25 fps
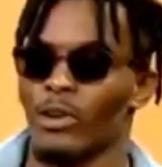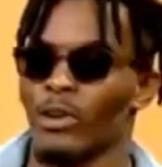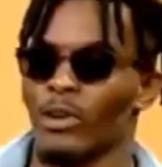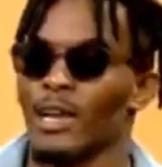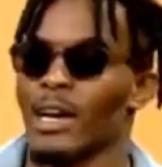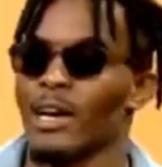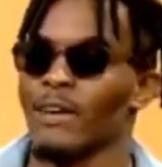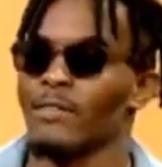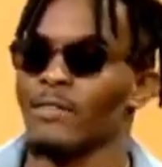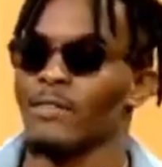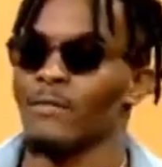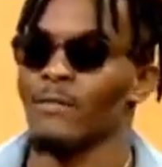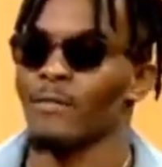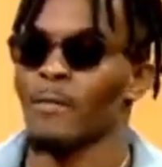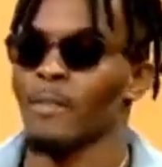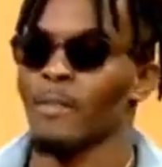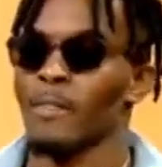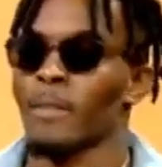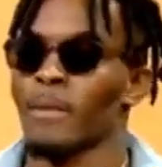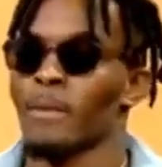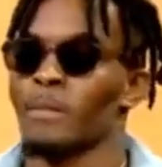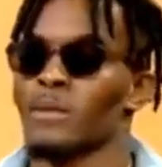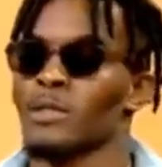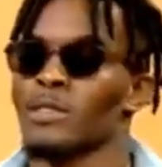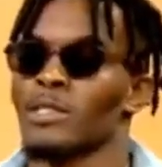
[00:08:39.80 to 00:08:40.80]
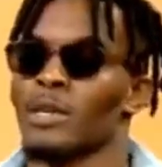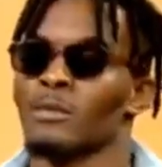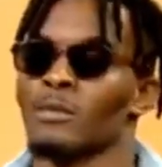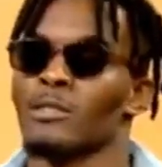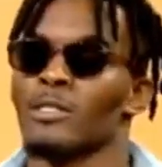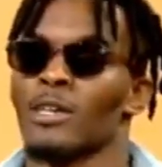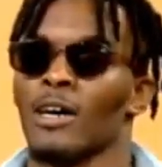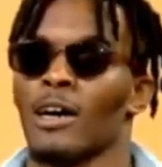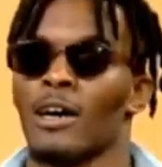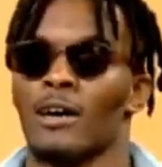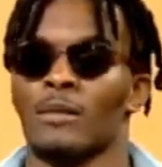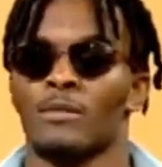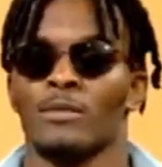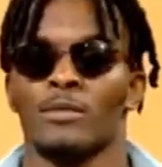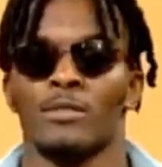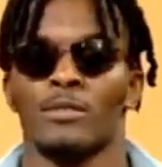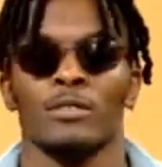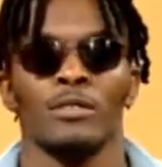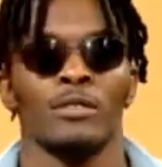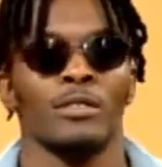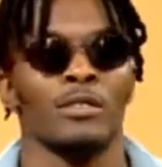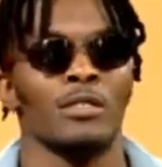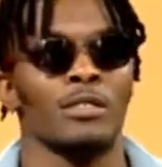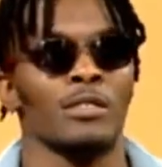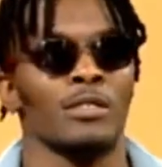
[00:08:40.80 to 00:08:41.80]
life, sometimes
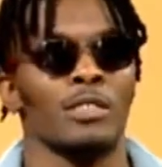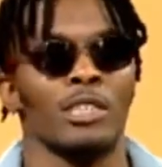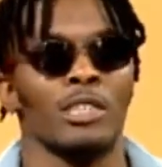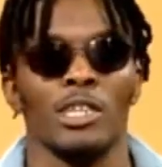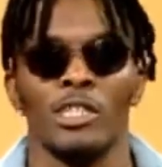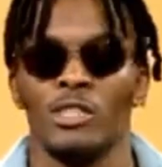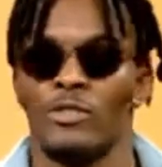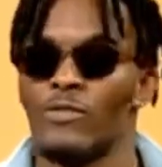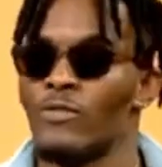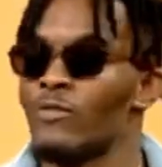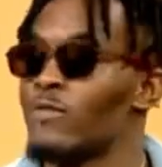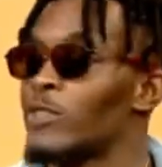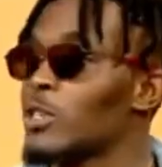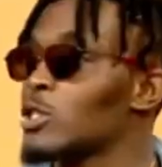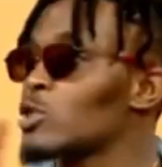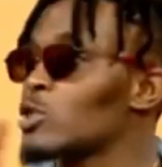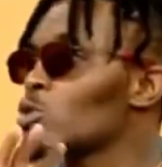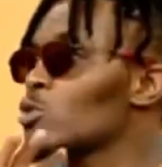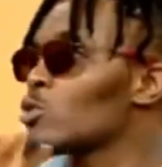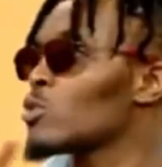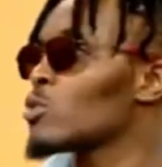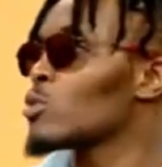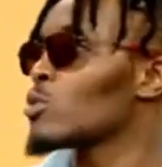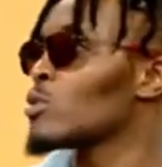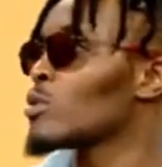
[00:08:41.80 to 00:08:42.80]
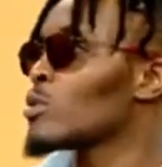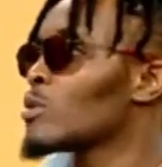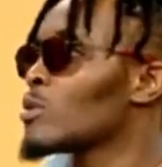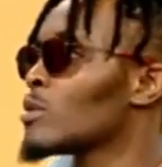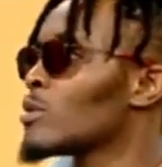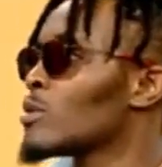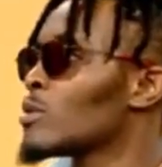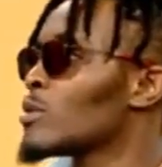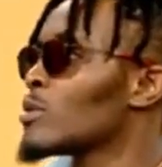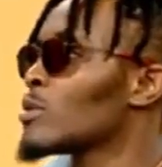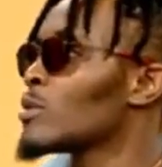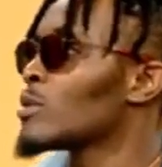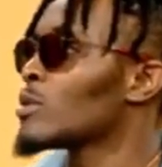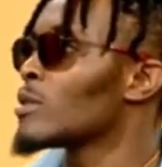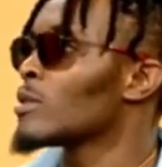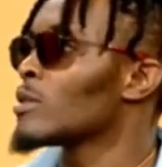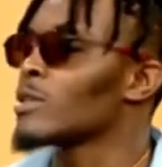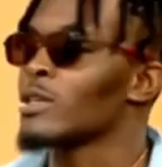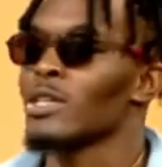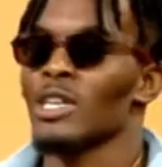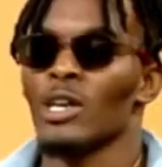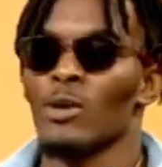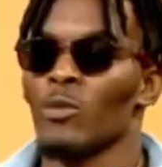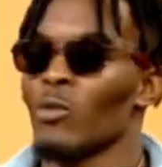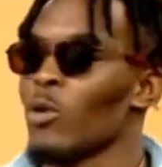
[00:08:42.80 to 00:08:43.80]
in the physical,
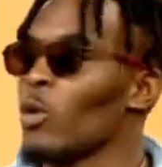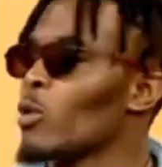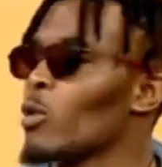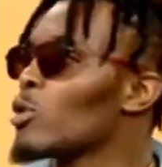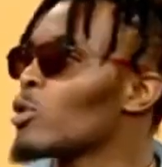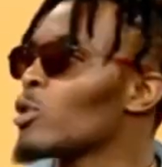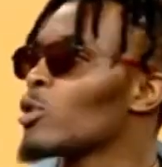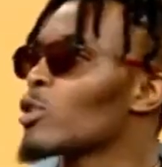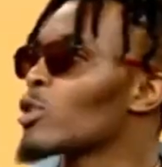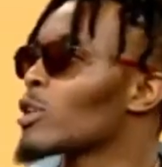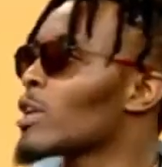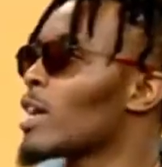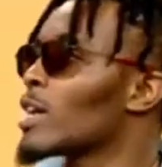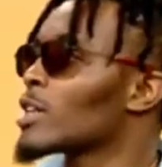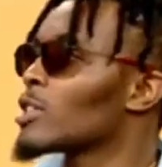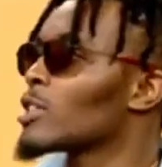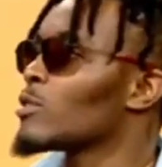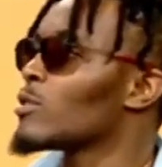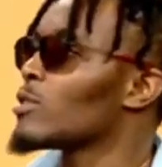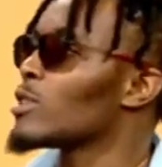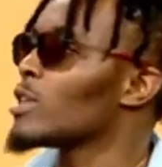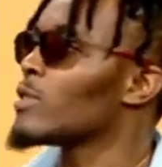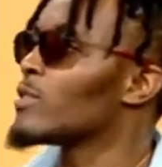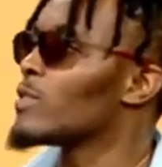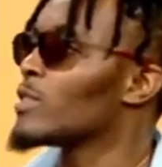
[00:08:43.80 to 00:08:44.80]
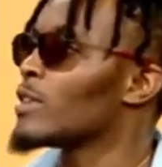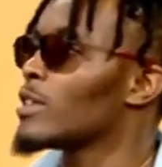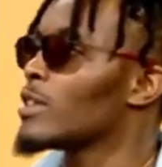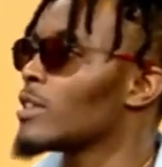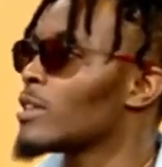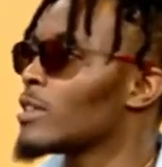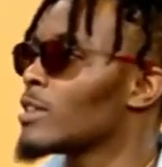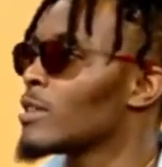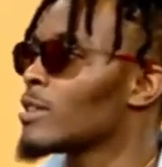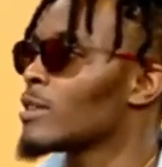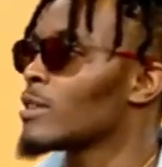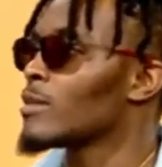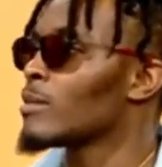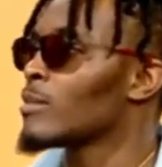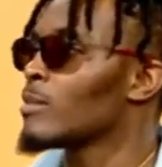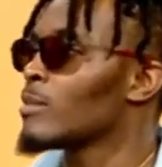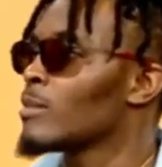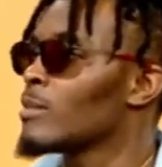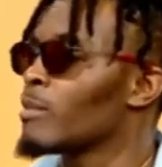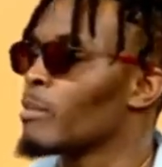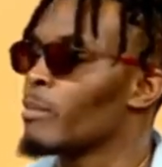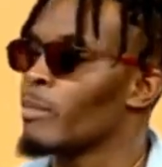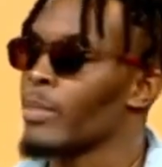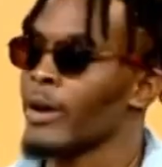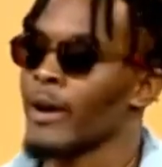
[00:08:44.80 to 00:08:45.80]
it won't look like you're living it.
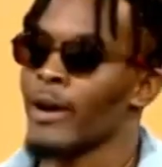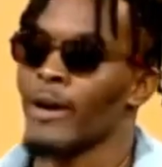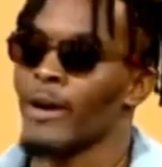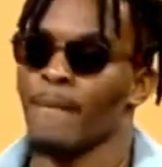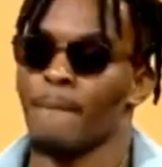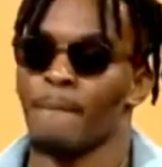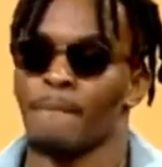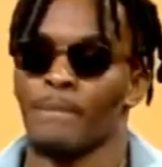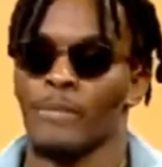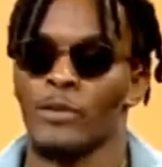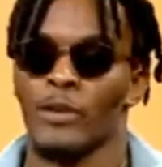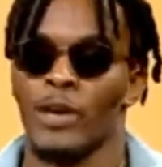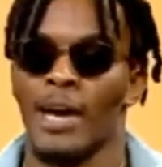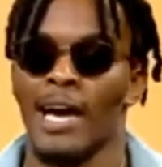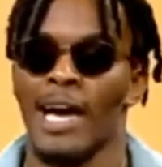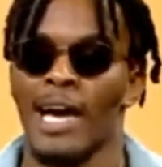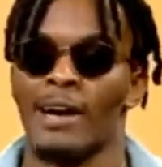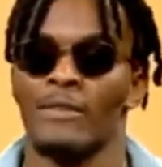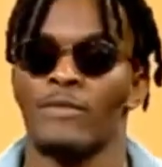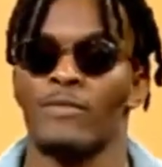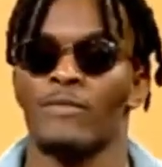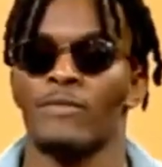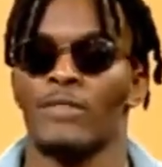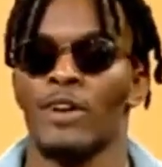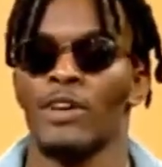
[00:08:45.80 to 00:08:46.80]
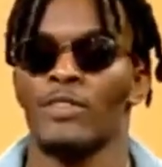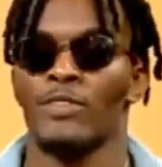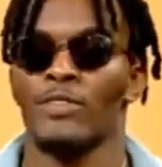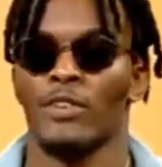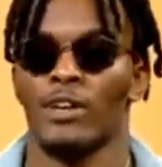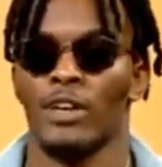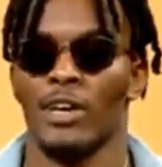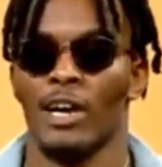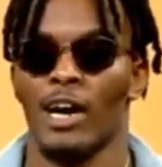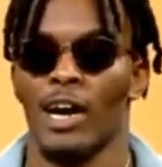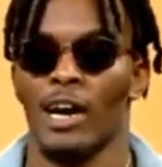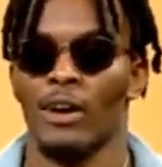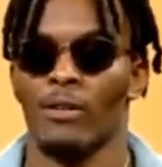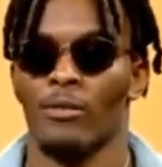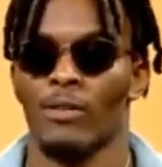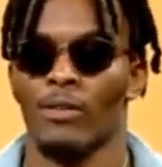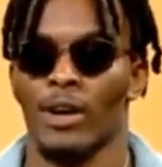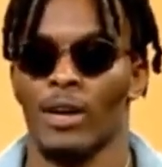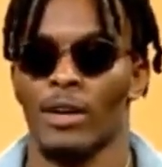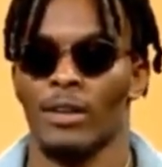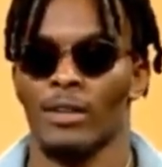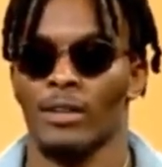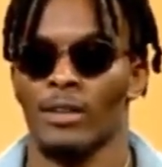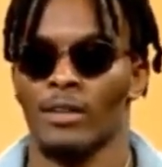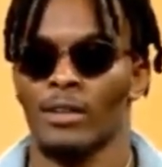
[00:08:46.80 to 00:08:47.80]
But to have faith in God,
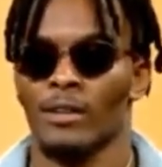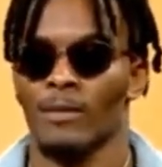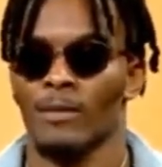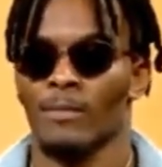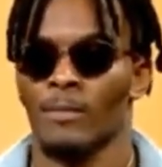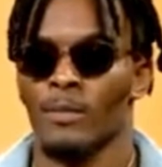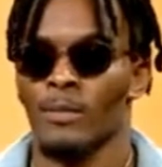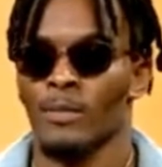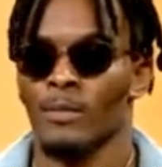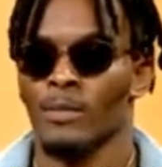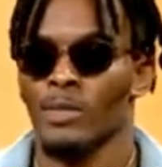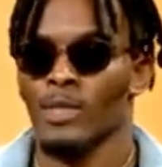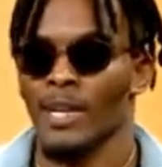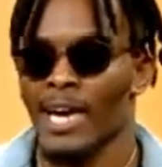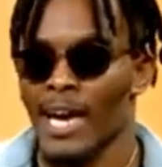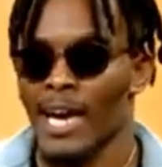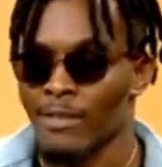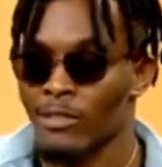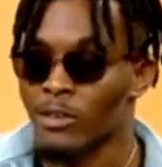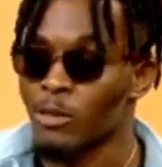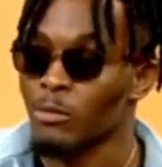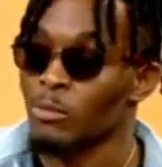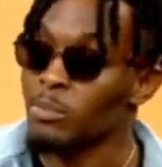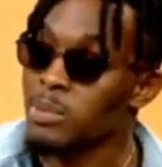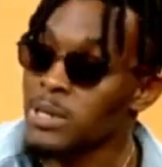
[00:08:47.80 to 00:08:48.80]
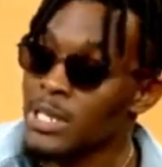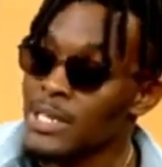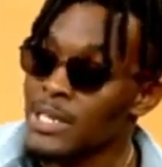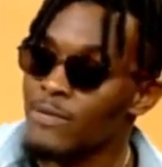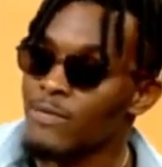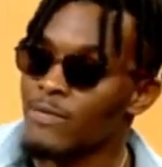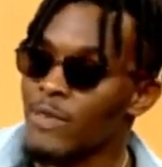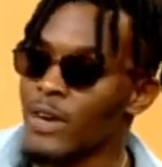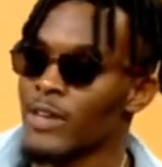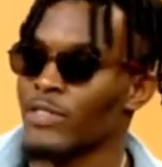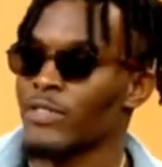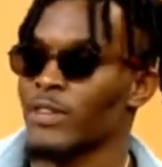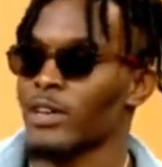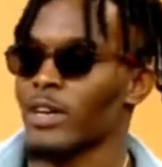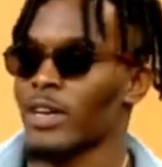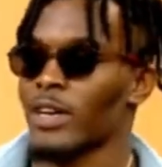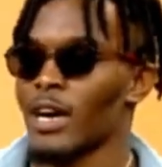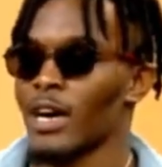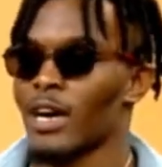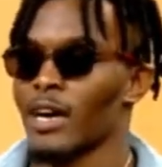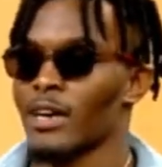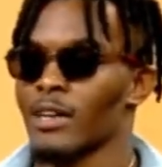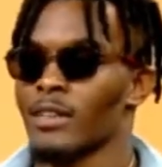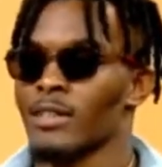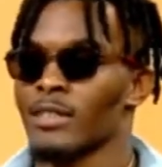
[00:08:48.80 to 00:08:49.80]
right? To have complete faith in
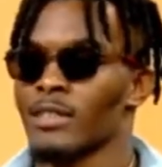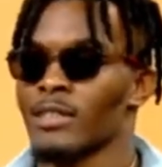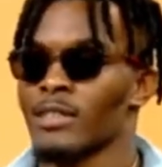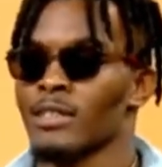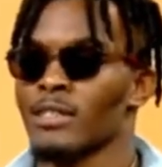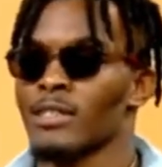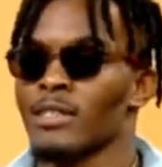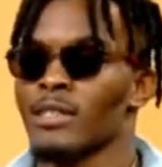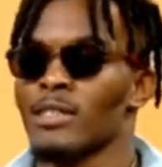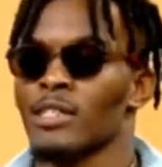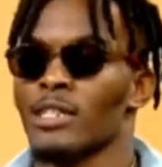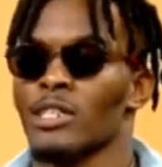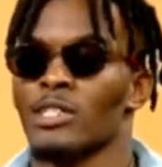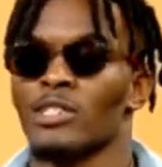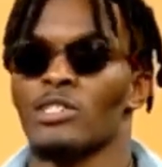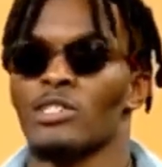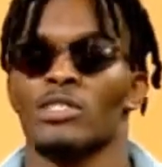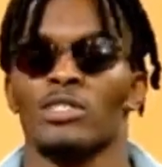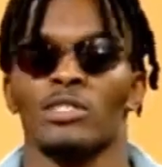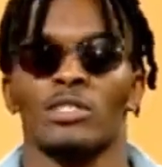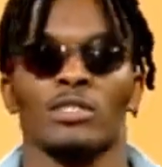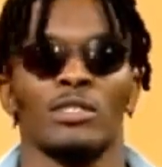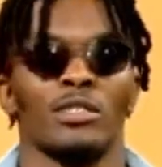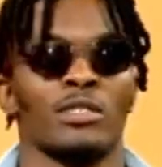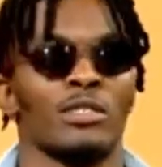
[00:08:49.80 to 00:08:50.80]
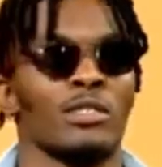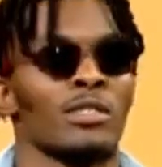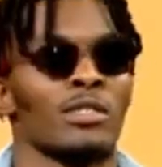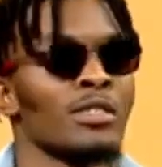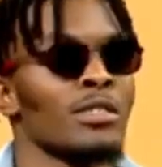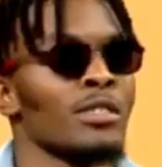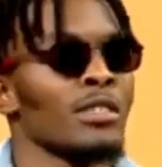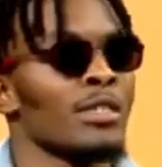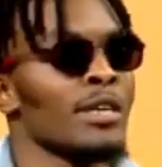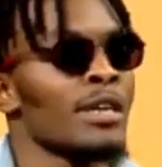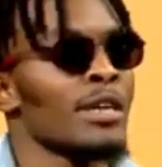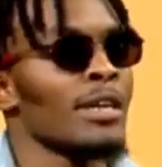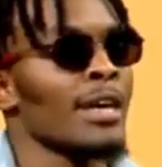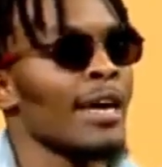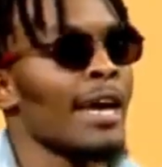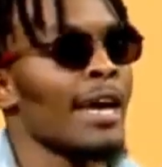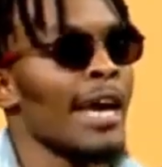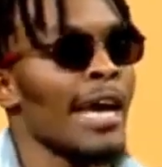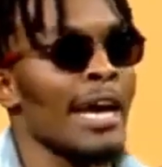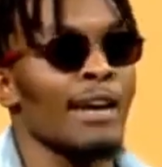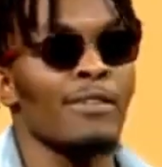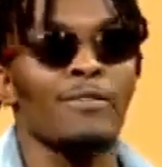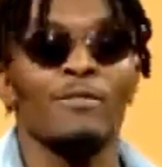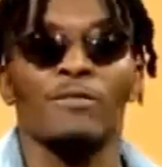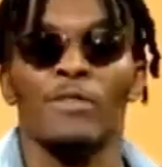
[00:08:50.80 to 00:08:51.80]
God is to
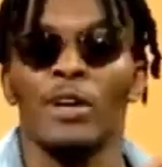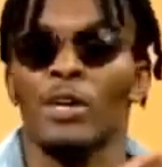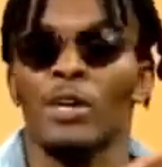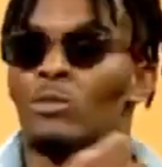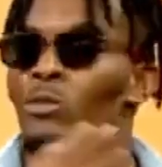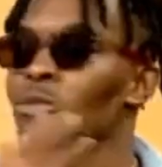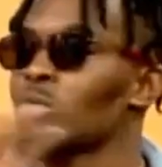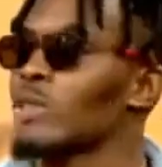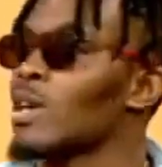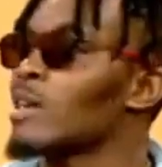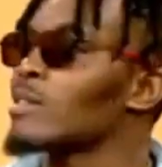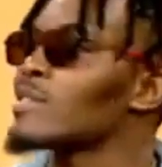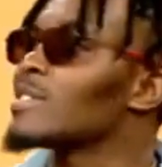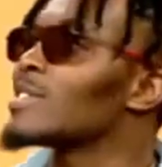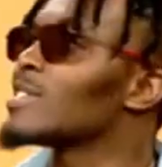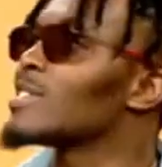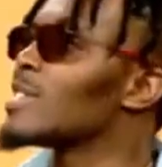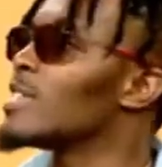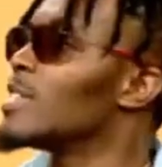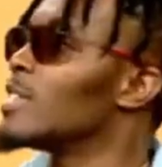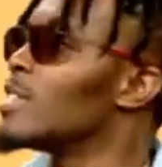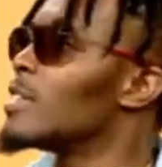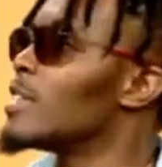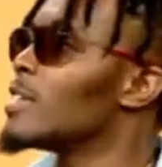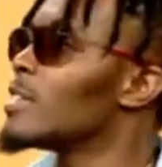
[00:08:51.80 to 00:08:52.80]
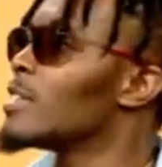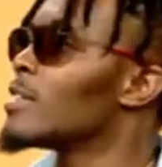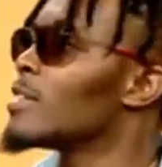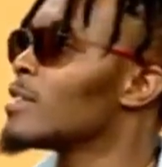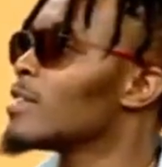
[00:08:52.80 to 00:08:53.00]
have faith without seeing it.